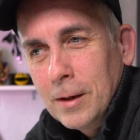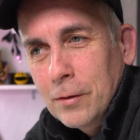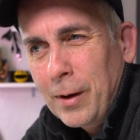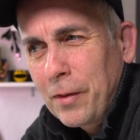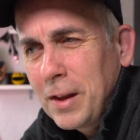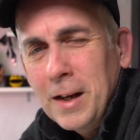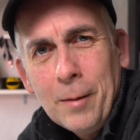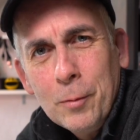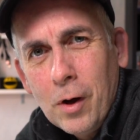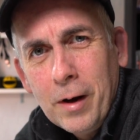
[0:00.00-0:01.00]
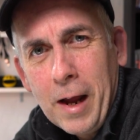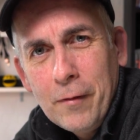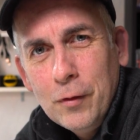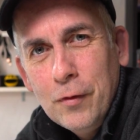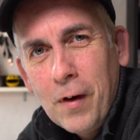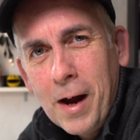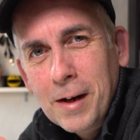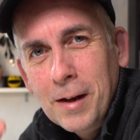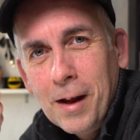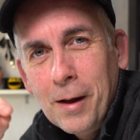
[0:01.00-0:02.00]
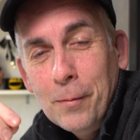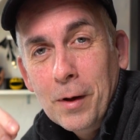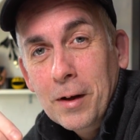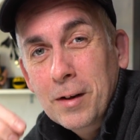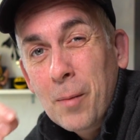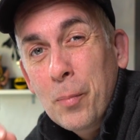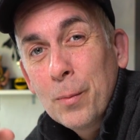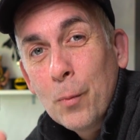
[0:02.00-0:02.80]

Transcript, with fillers: So I think I'm gonna have to find a couple